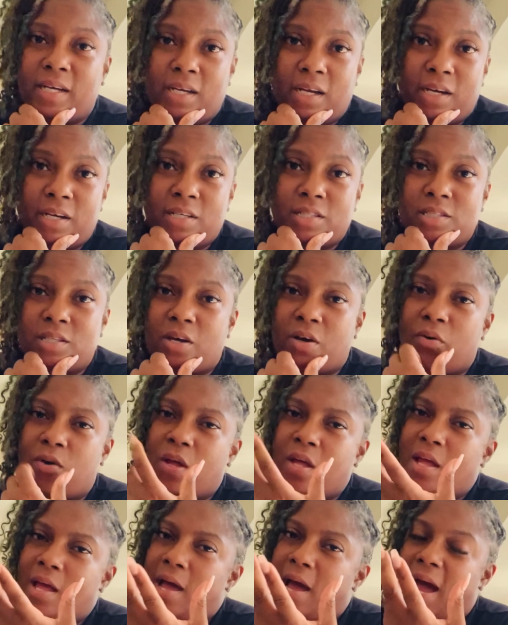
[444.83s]
there. So
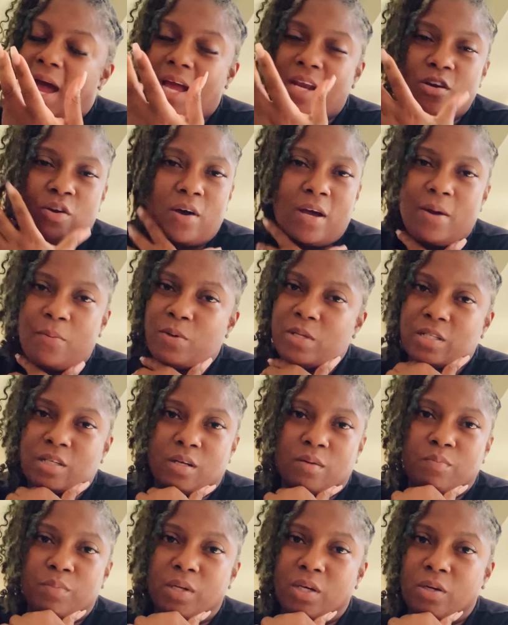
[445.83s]
I know I wasn't
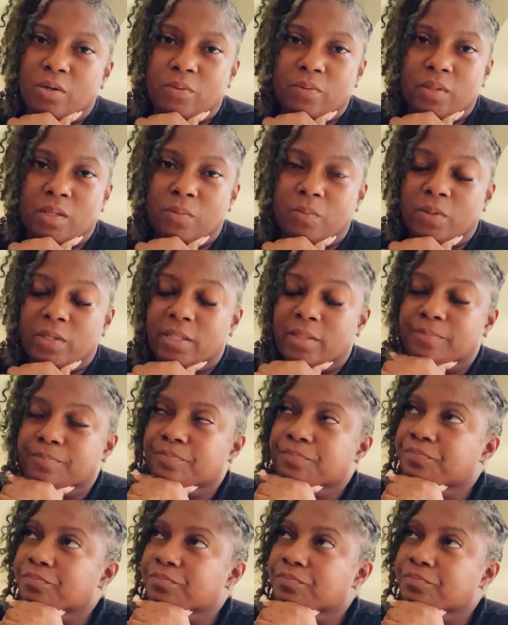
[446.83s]
gonna be the only one.